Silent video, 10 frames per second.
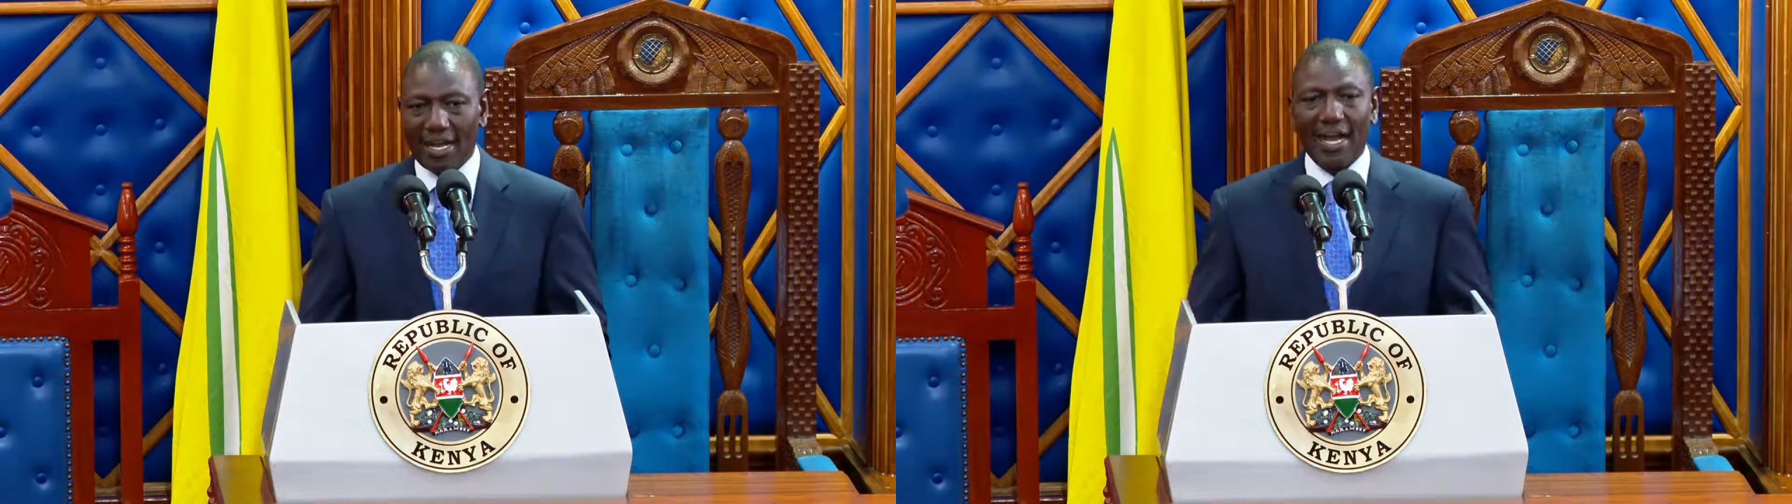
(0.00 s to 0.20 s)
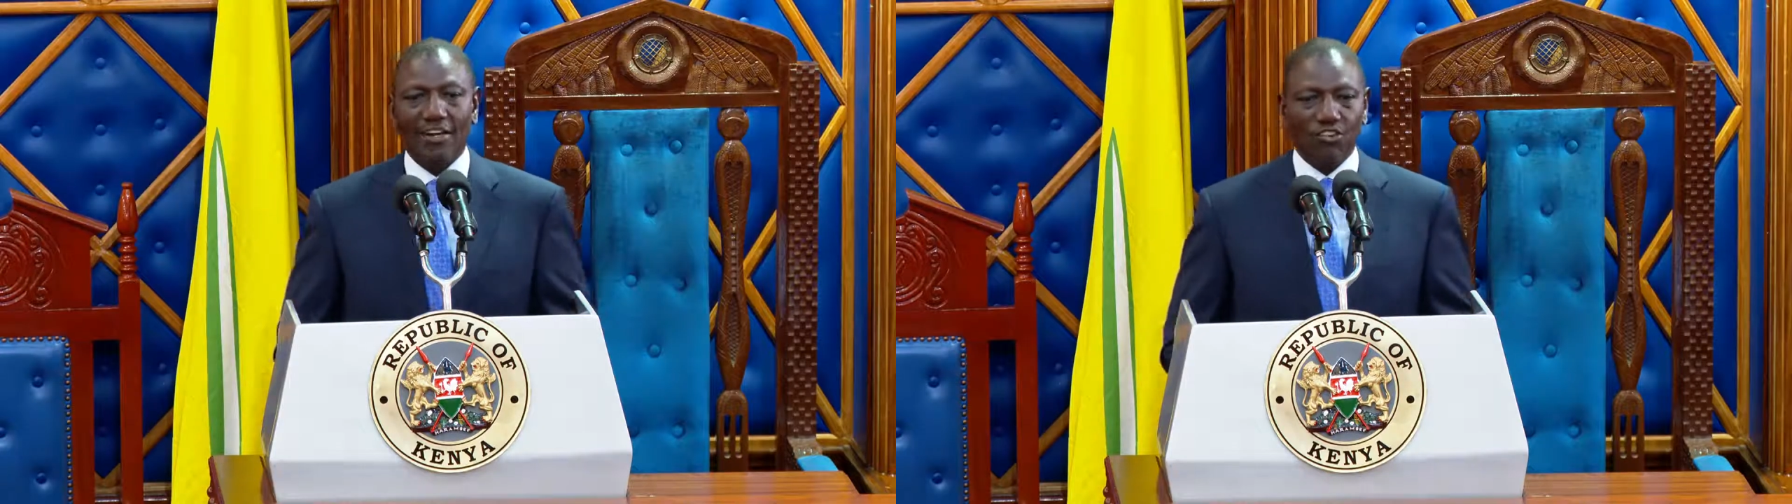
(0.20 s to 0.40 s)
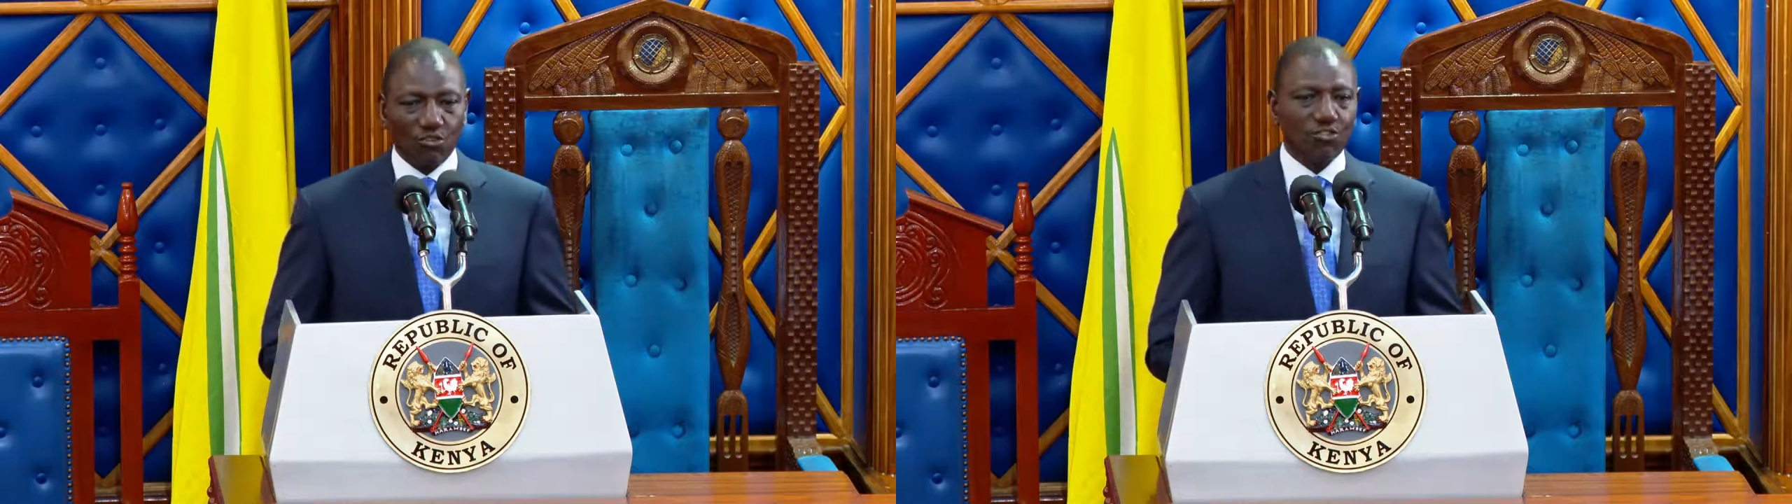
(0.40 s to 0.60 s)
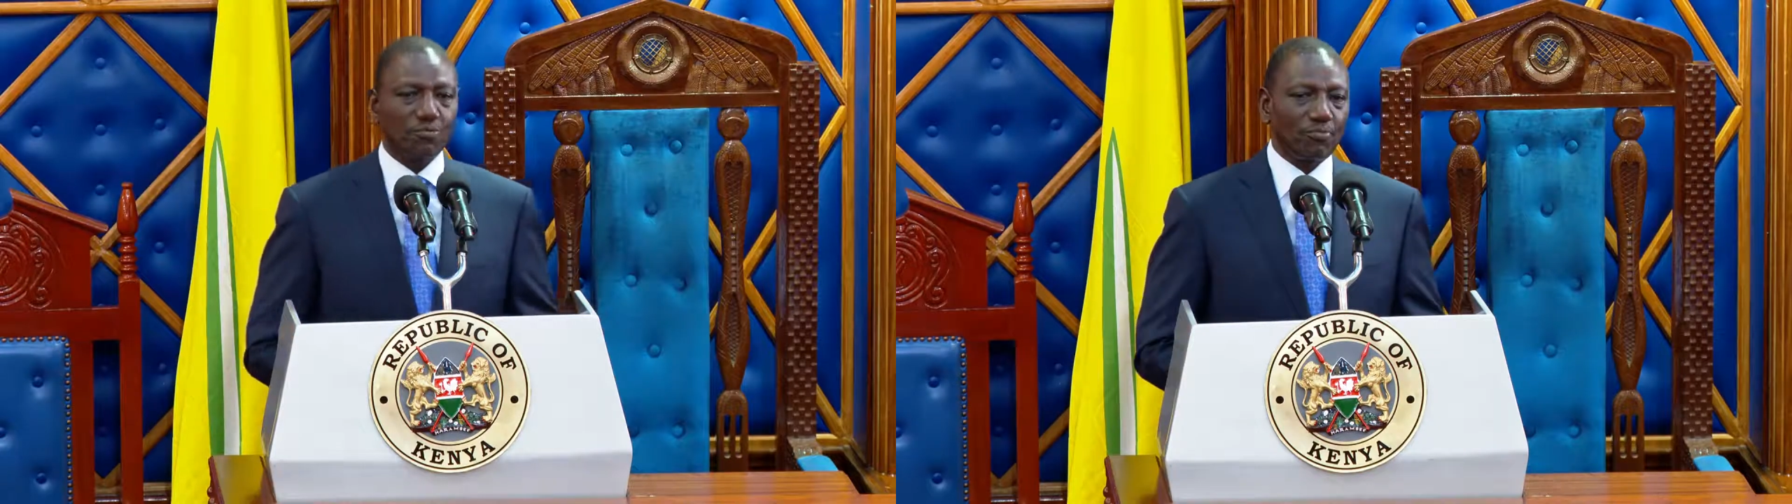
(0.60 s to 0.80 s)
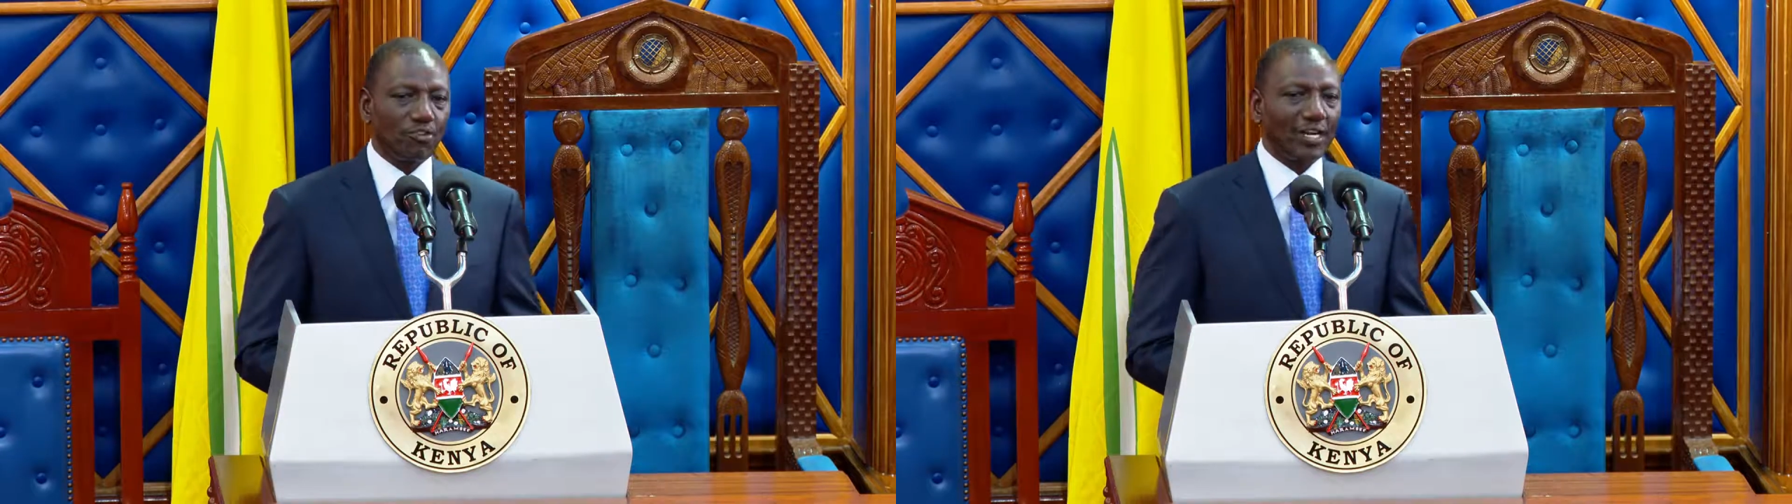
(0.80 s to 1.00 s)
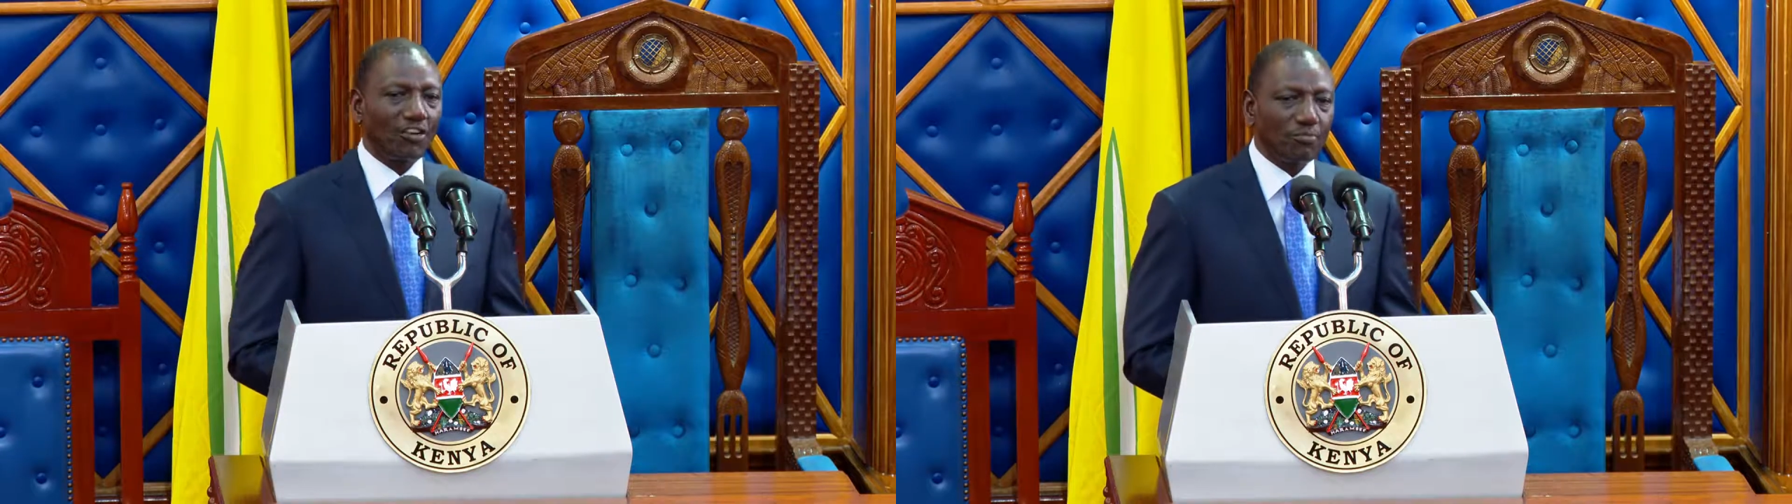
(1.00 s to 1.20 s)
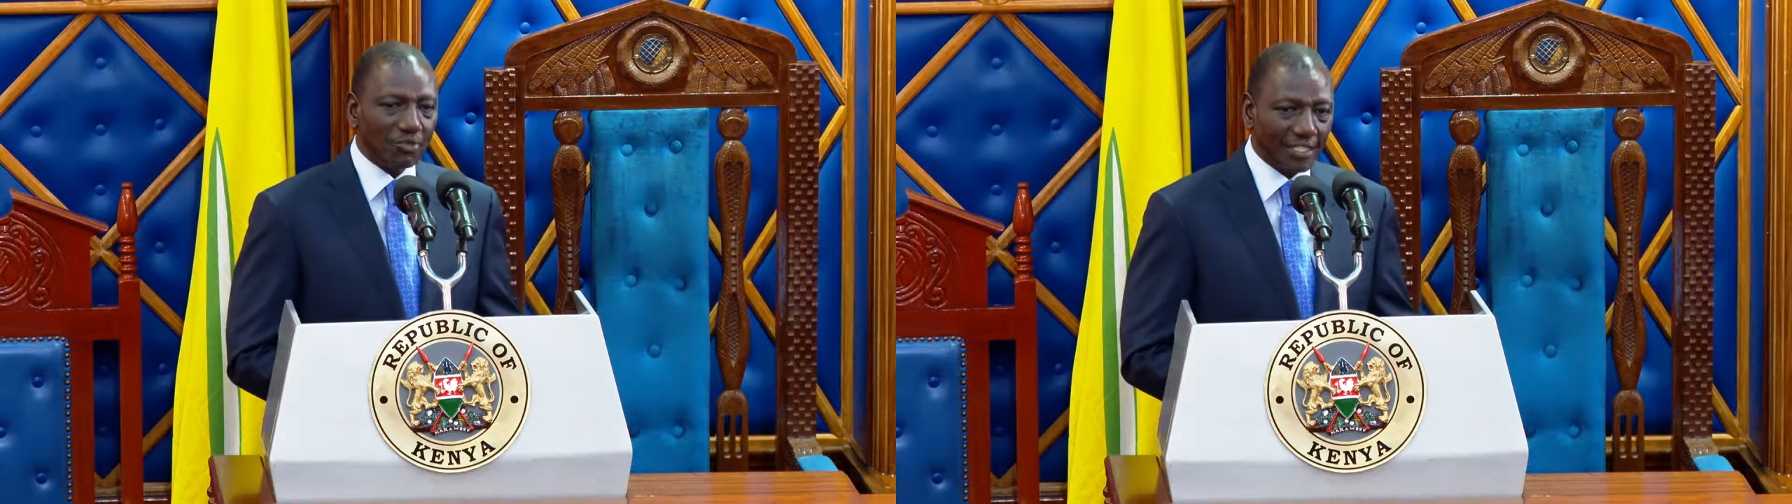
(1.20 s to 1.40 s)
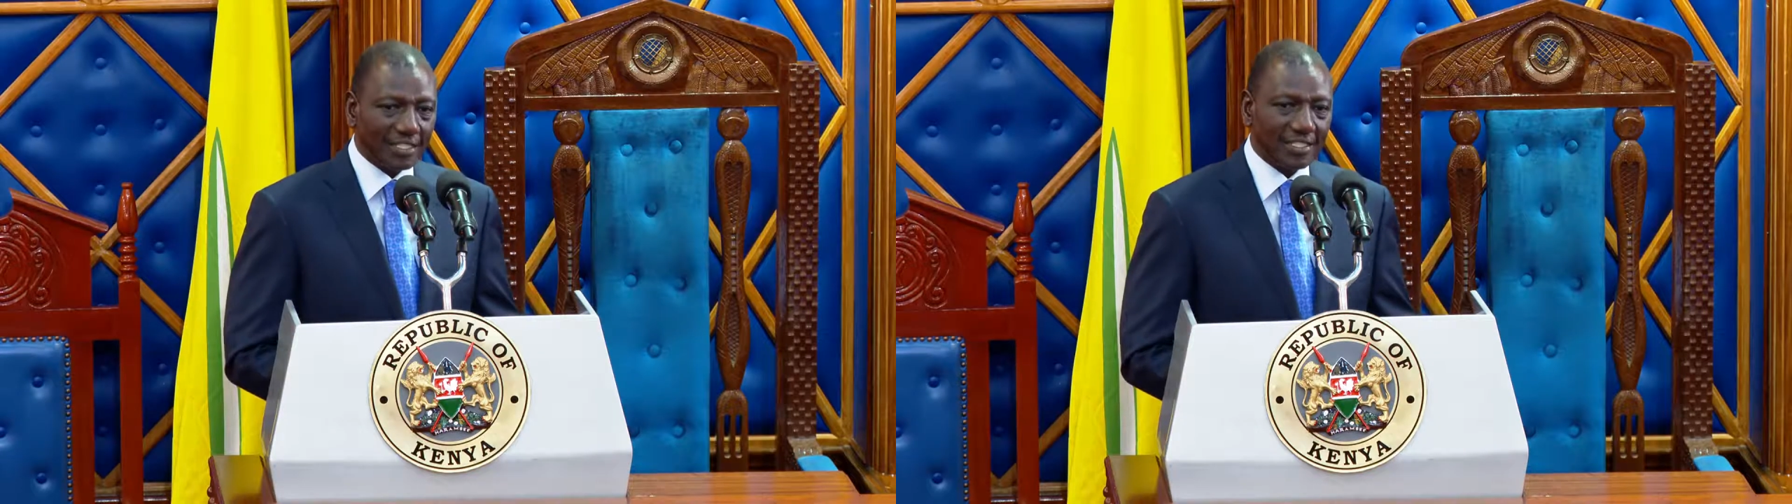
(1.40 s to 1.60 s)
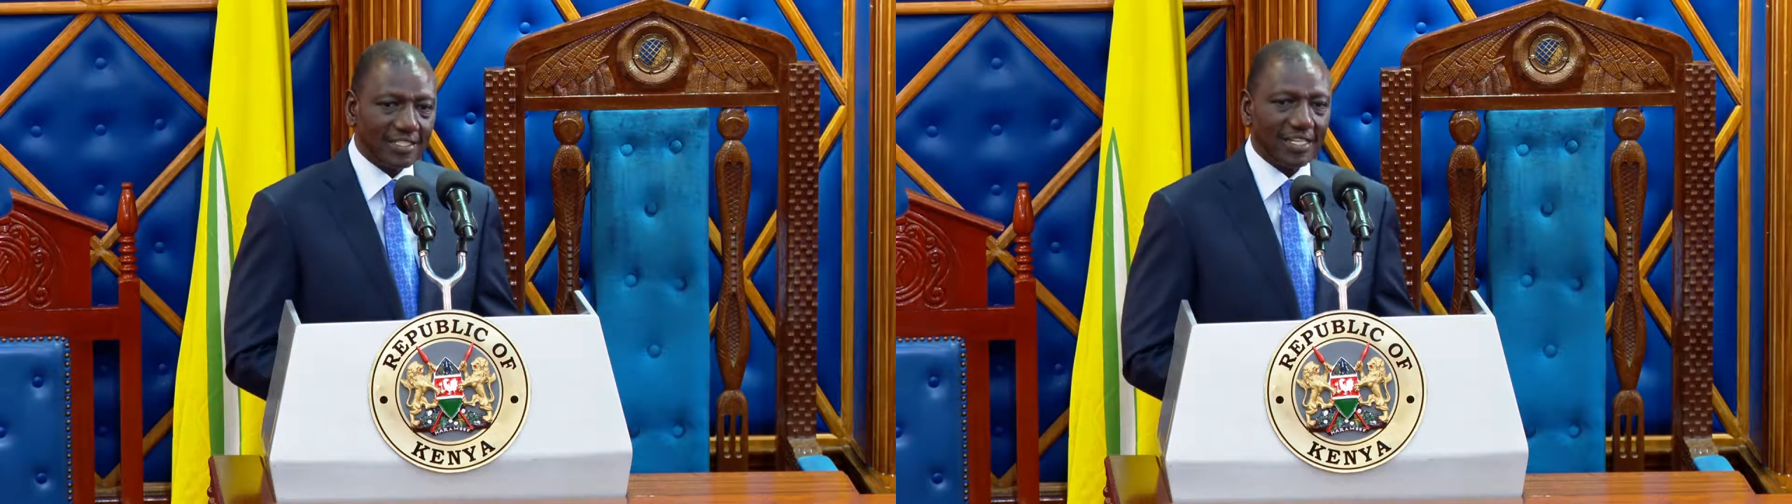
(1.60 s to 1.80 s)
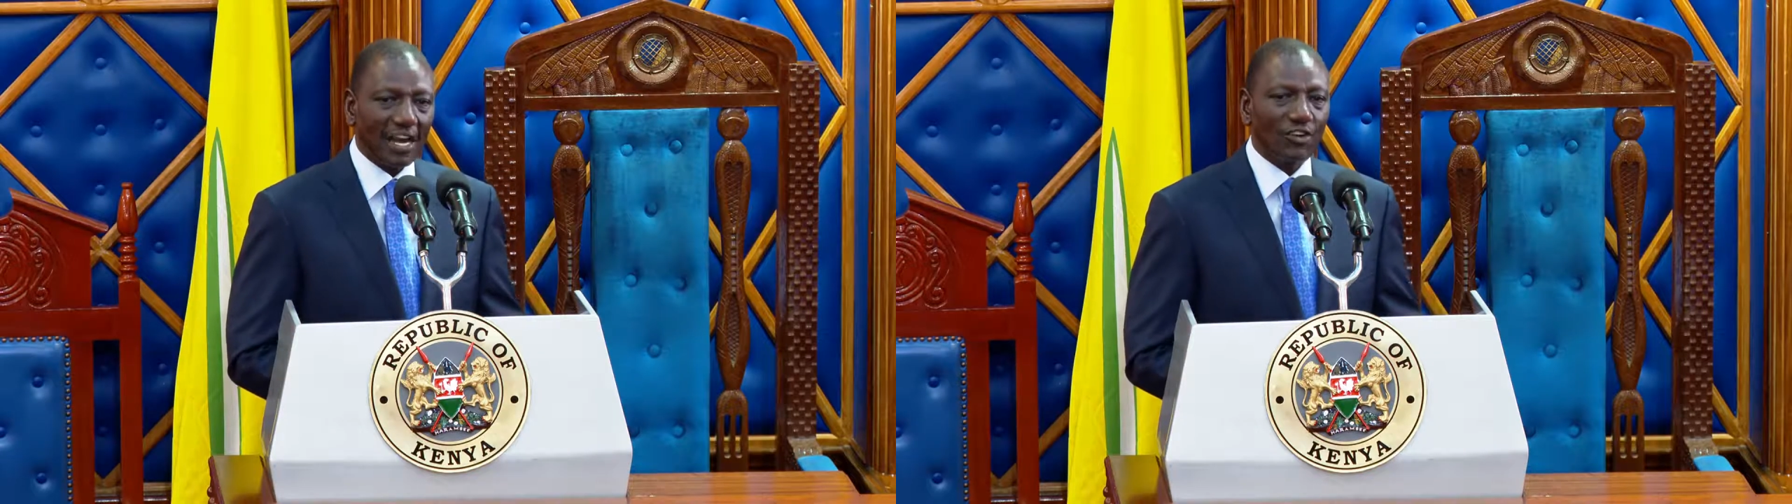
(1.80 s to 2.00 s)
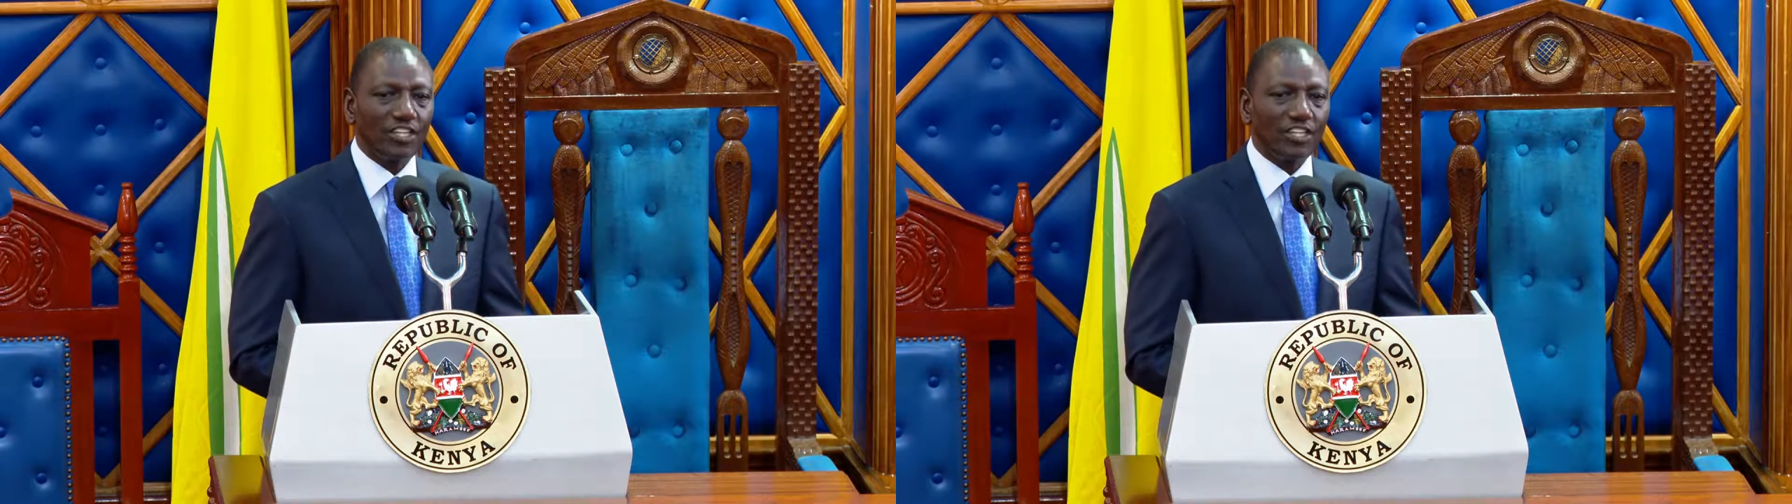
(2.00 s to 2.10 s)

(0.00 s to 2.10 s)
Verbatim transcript: and cross-border communities now